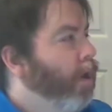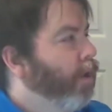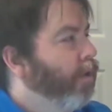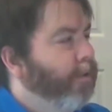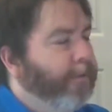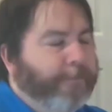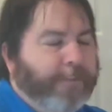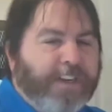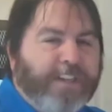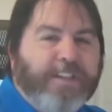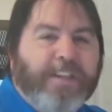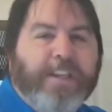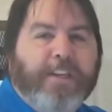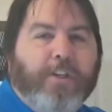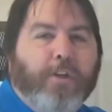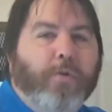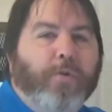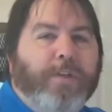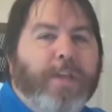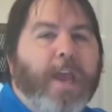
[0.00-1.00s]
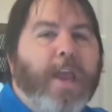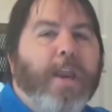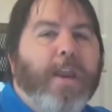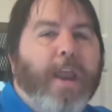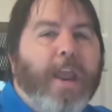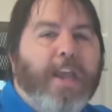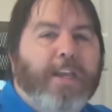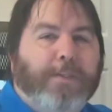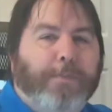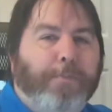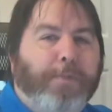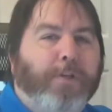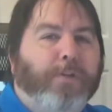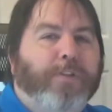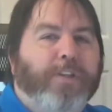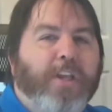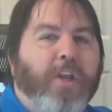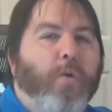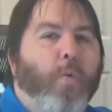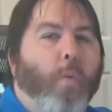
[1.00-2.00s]
The VC210 has
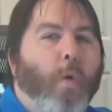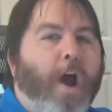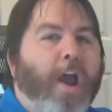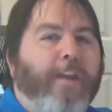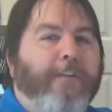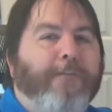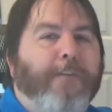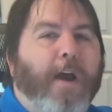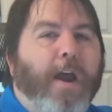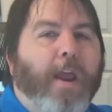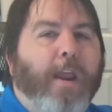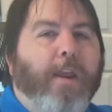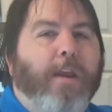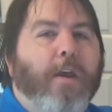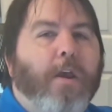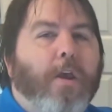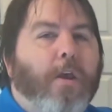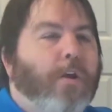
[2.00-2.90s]
built-in Wi-Fi.